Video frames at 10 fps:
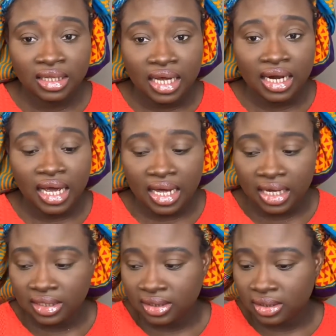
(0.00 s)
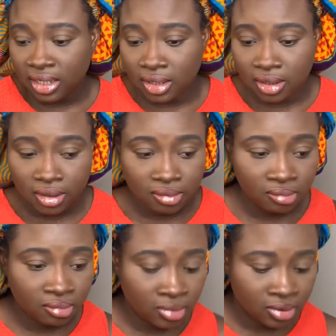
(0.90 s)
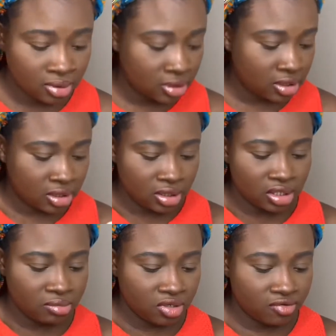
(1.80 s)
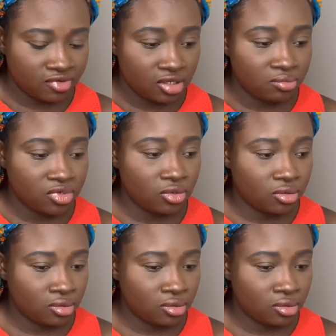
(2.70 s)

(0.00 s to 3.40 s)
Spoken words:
that has let me cover this mirror,